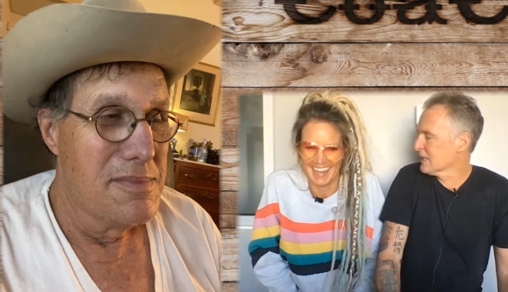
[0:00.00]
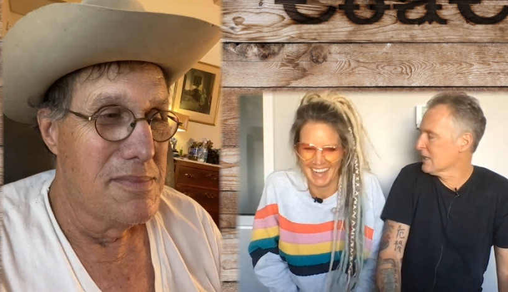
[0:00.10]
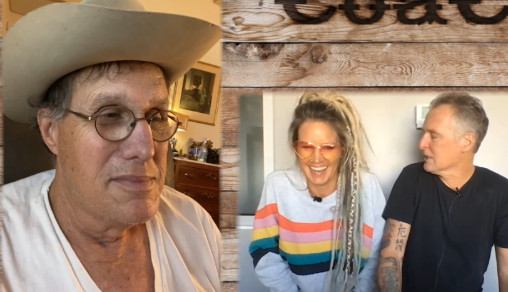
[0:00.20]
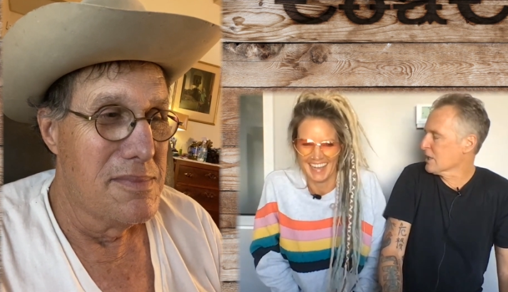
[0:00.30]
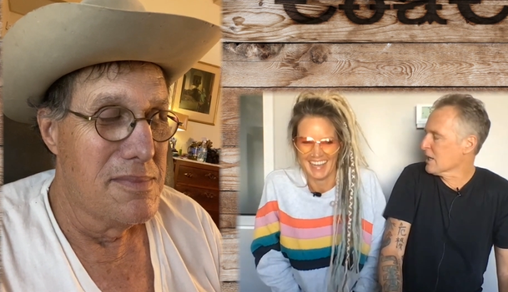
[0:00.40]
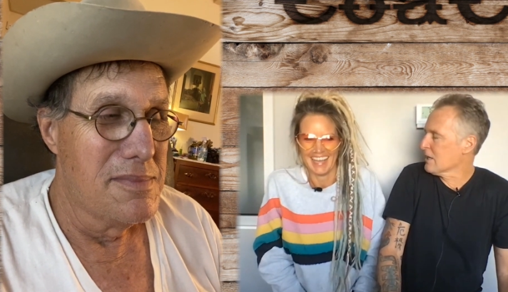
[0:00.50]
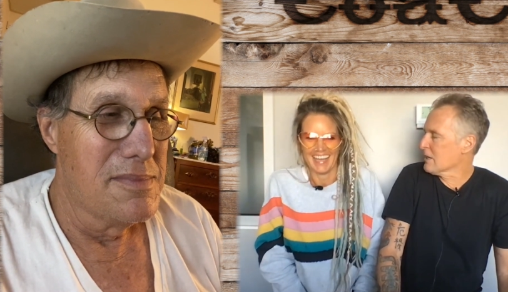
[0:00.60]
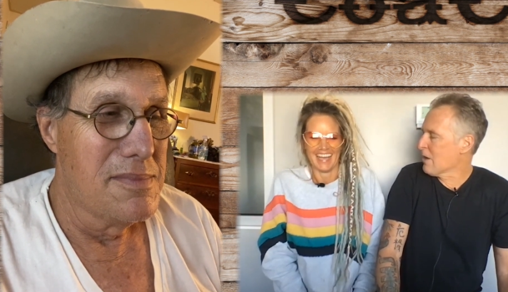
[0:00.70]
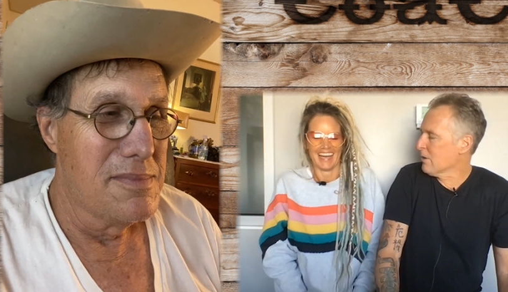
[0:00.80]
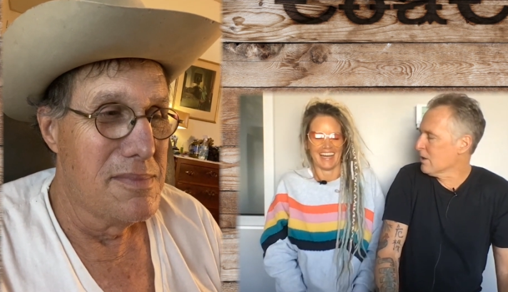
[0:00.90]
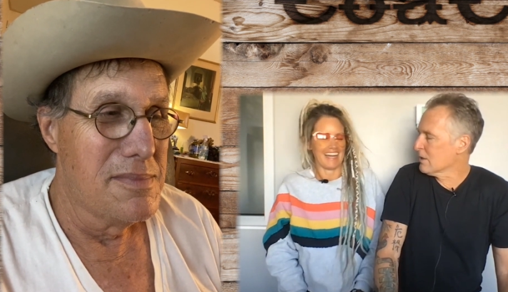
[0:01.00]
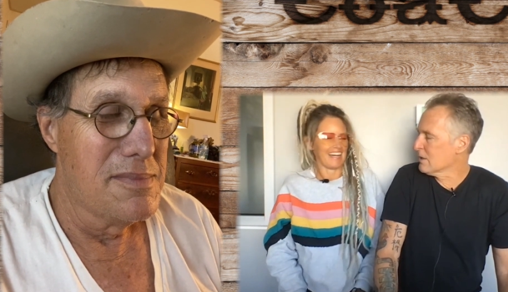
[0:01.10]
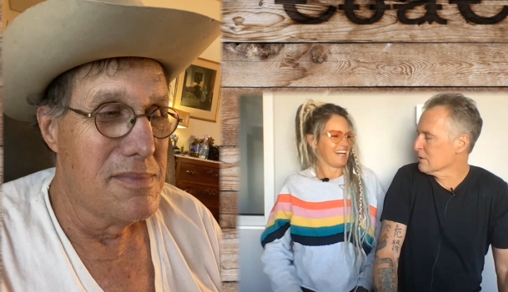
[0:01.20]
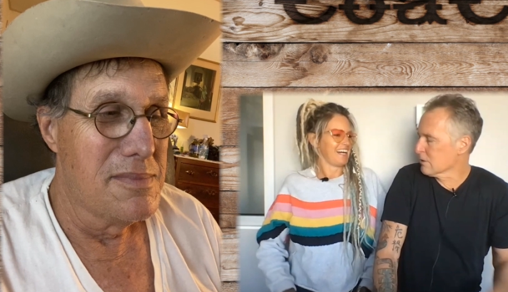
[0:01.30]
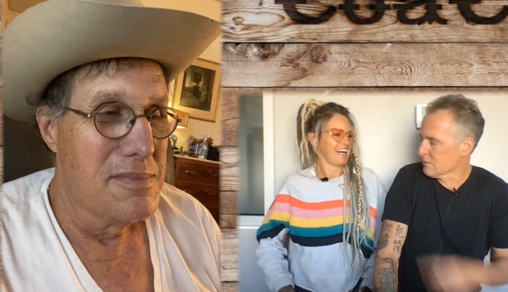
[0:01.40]
Speaker 1: uh, you got Uh,
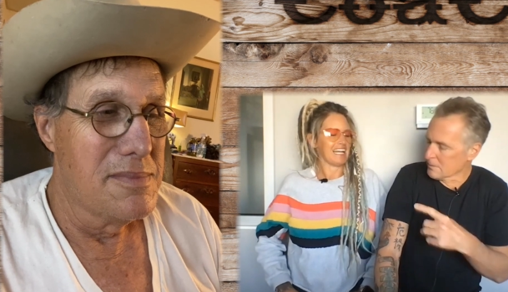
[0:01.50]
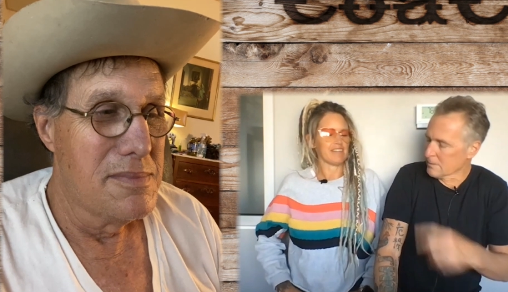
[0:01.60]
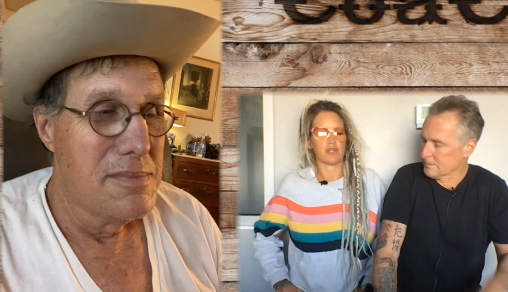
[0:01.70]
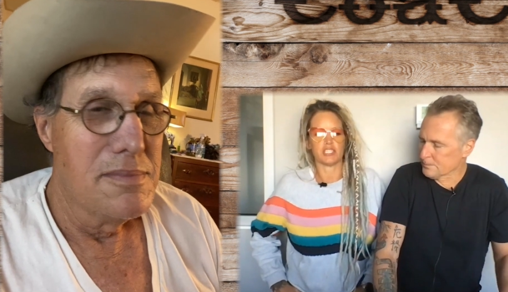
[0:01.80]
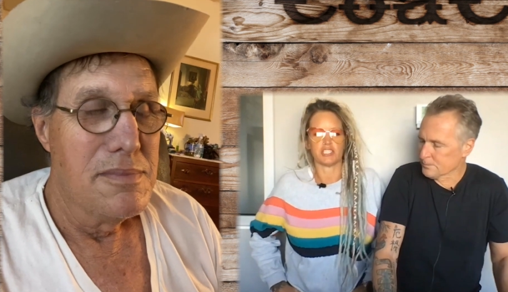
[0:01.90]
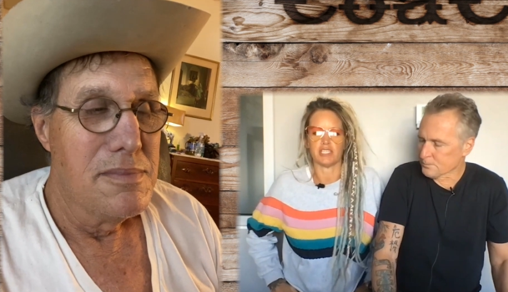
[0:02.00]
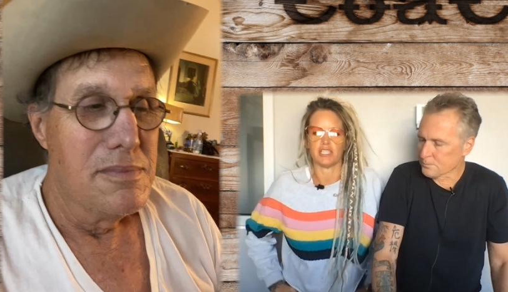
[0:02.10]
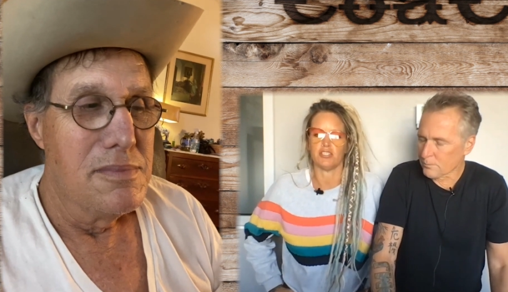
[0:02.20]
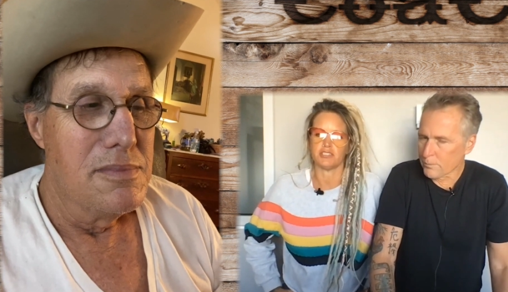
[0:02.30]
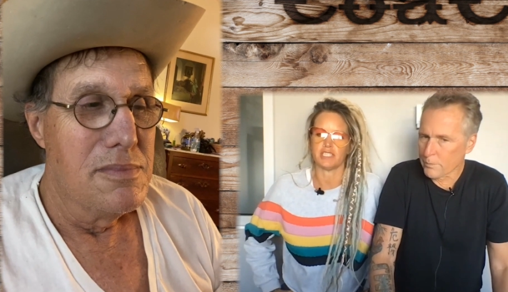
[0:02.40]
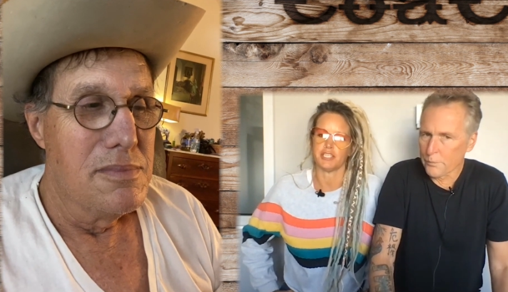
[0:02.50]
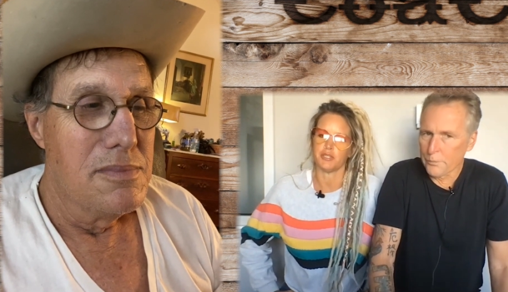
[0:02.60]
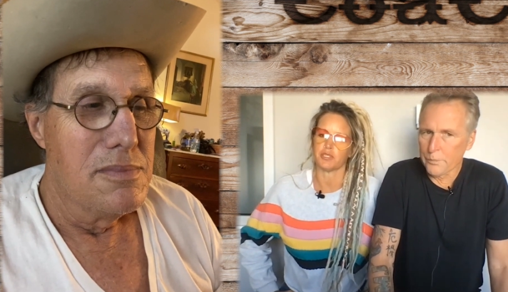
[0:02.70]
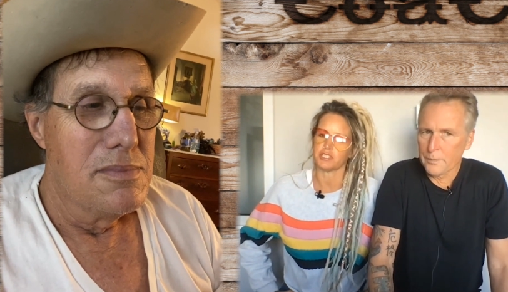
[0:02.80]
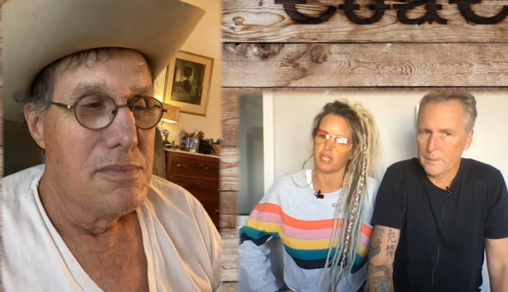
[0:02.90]
I have a question. You said you
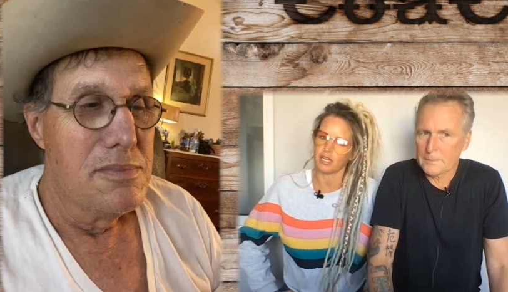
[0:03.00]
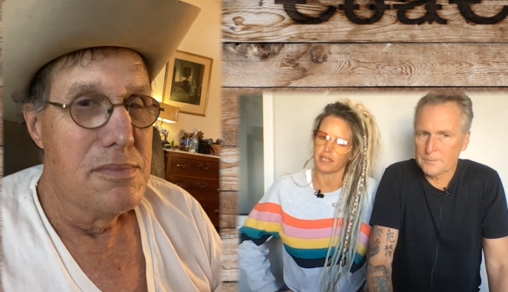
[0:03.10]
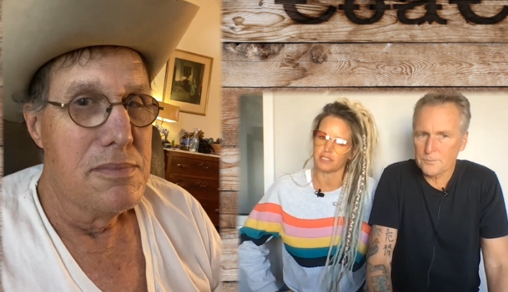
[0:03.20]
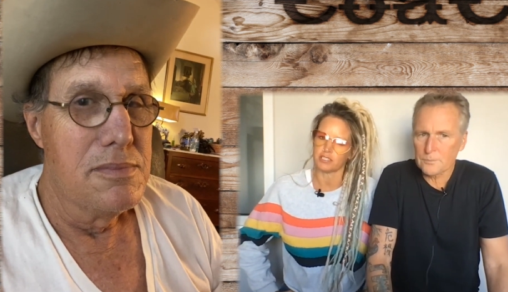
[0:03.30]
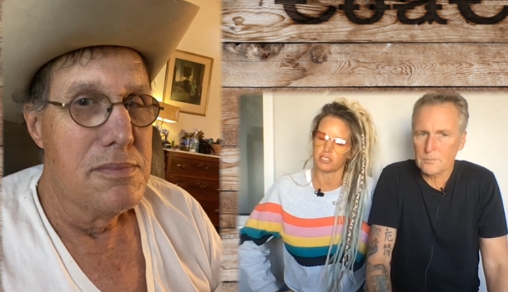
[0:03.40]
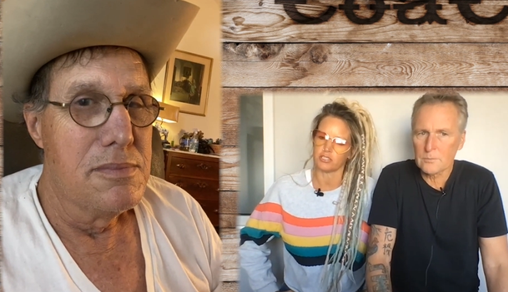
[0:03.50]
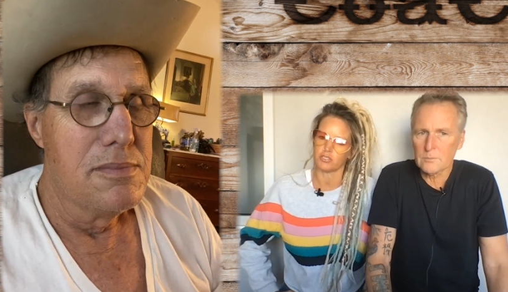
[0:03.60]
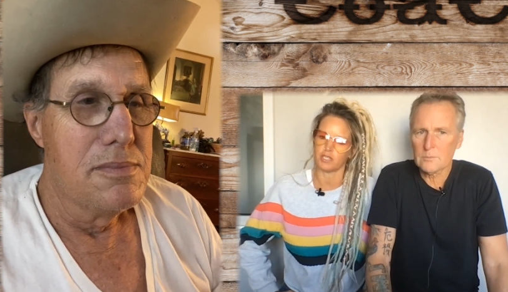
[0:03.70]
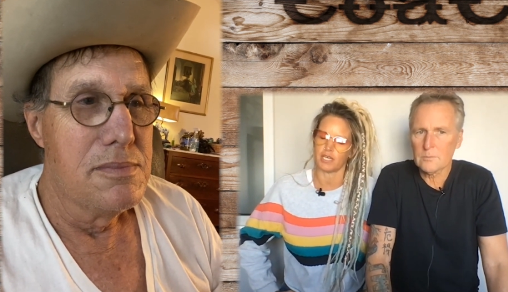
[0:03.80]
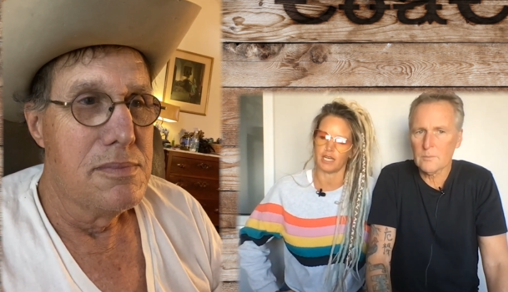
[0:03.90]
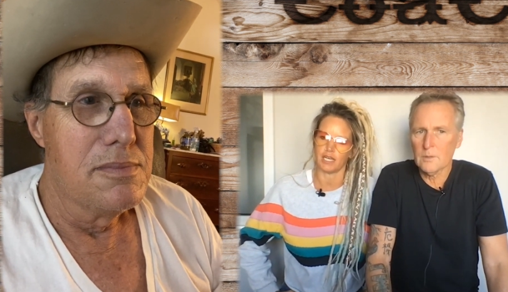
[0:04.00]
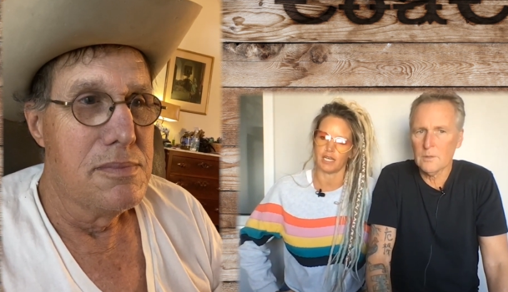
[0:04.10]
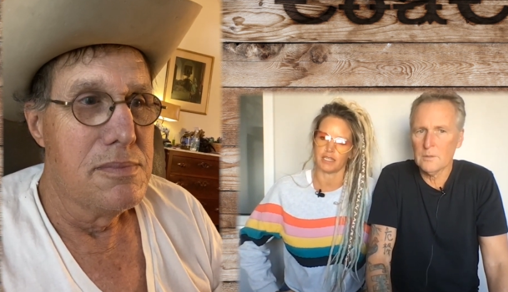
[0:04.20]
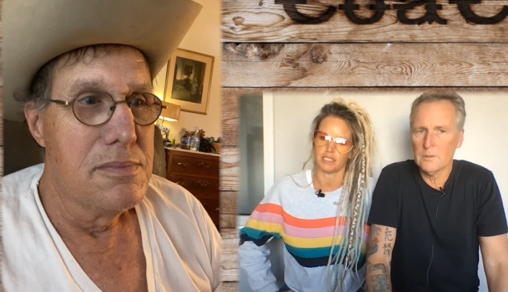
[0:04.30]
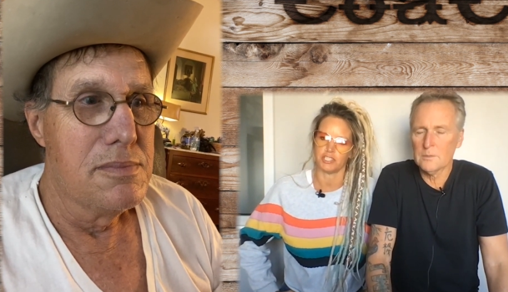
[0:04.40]
were talking to
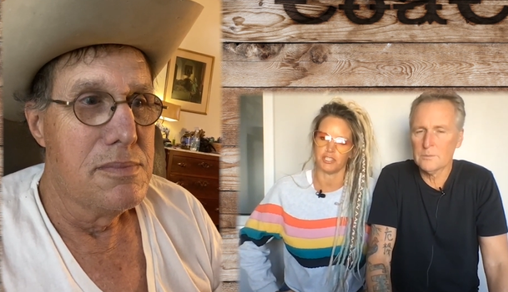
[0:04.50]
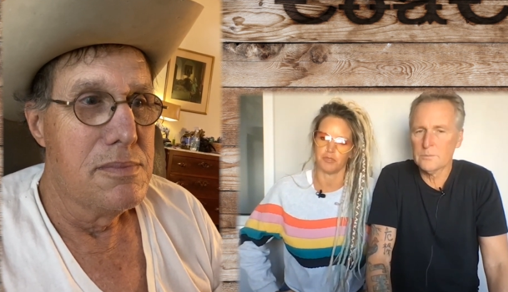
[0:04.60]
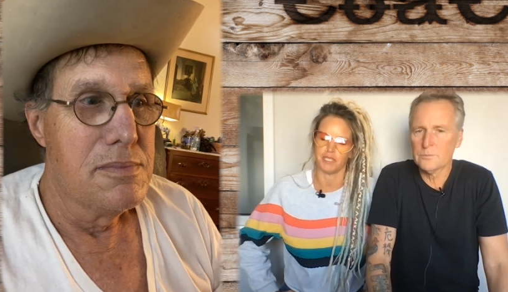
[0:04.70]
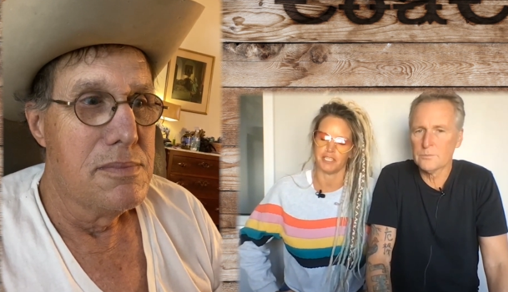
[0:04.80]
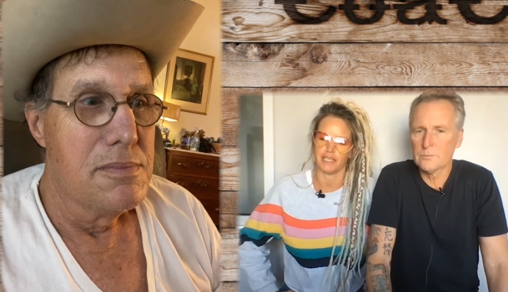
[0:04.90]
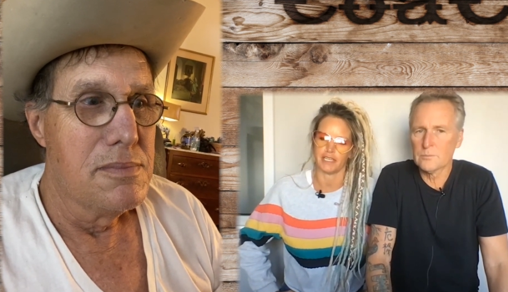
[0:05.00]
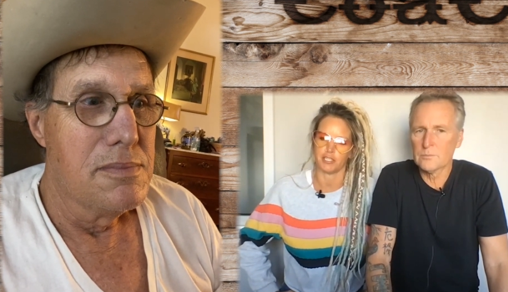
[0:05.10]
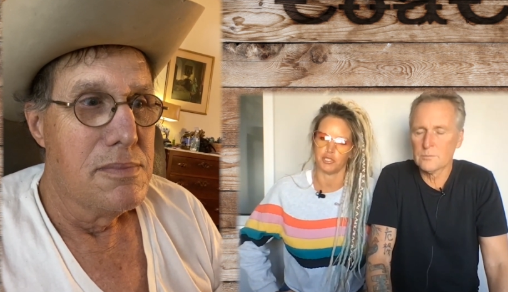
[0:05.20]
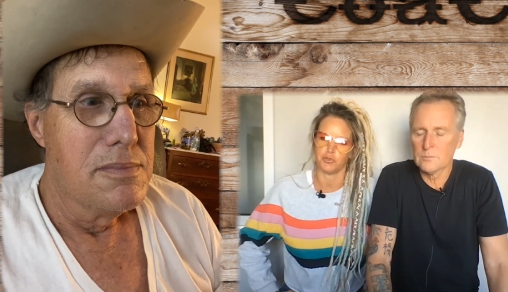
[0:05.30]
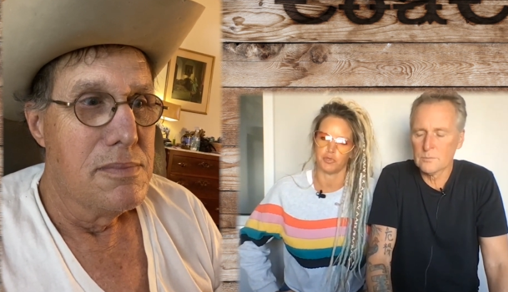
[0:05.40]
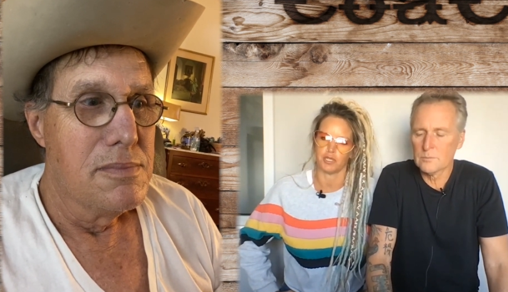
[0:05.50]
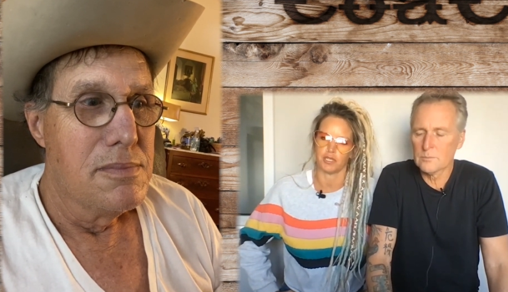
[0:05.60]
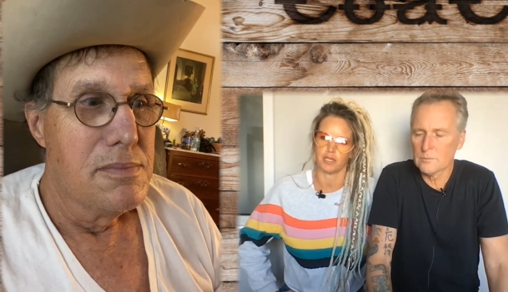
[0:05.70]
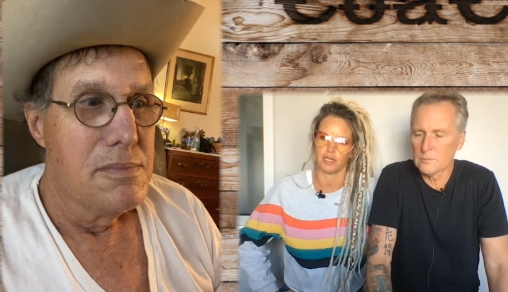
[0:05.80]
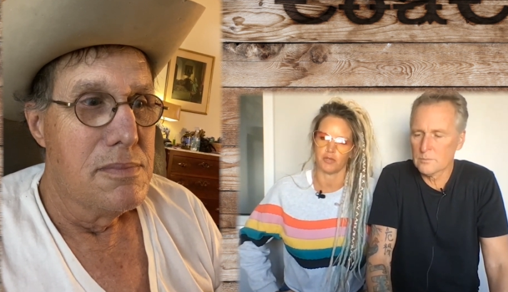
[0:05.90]
uh, the gentleman that you
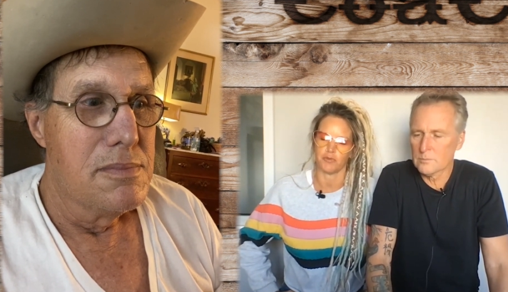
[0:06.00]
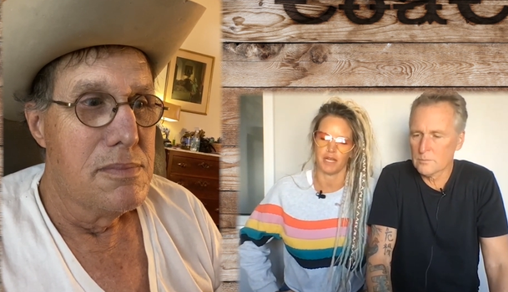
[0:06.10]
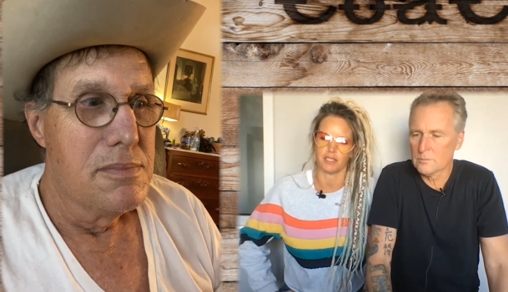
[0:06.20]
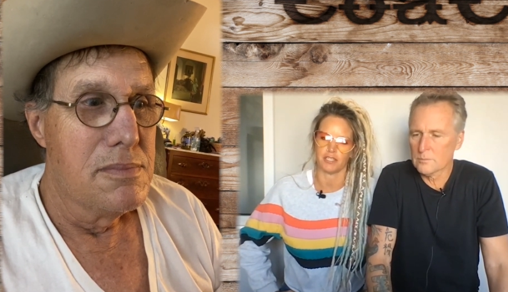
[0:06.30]
were around. Are you